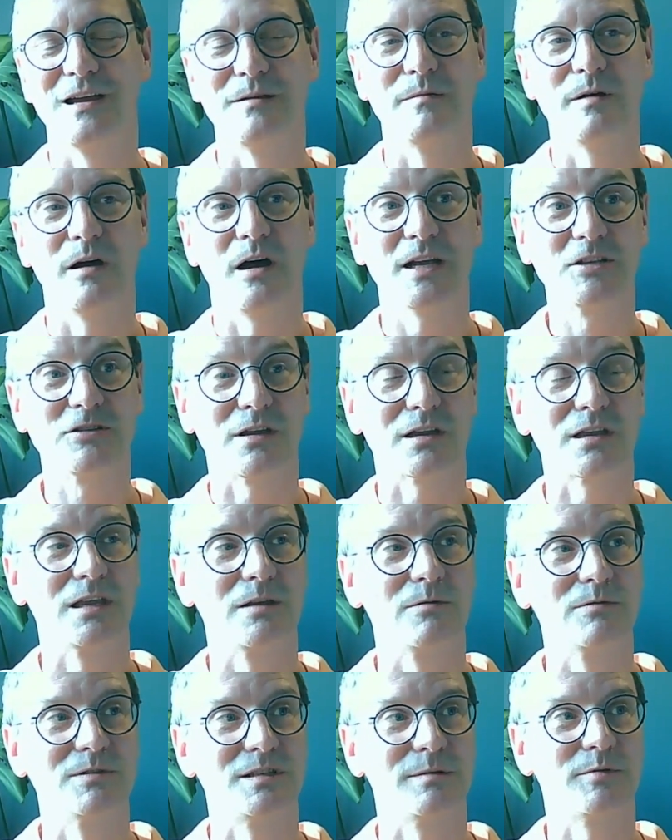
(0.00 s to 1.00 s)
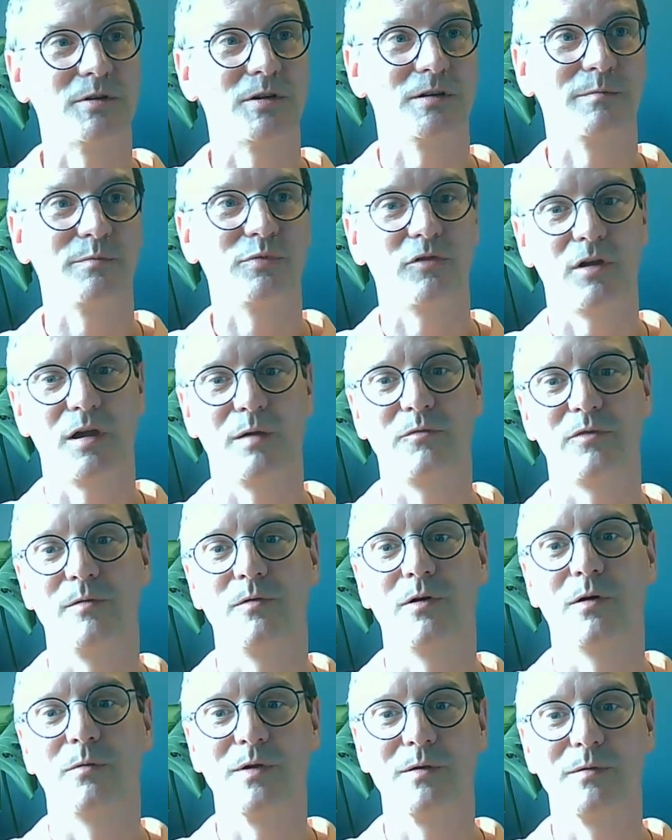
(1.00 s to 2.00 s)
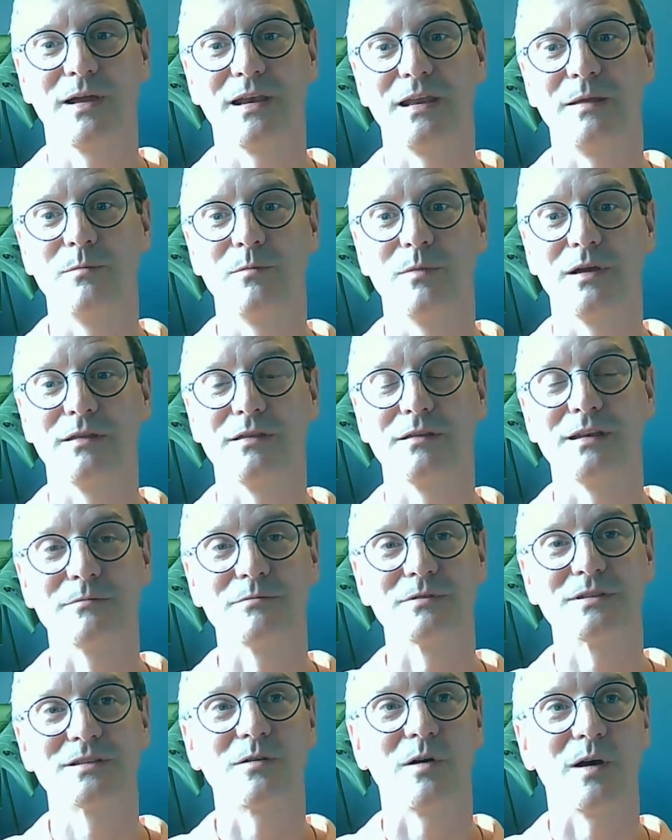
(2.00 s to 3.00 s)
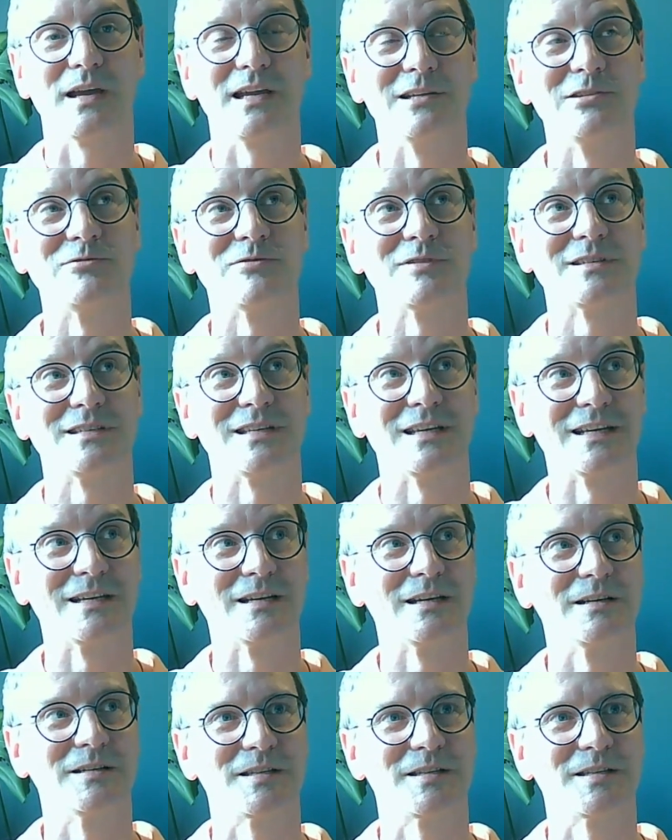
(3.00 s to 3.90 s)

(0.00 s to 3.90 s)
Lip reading: eye tracking was the kind of primary one we went in with, and it was quite interesting.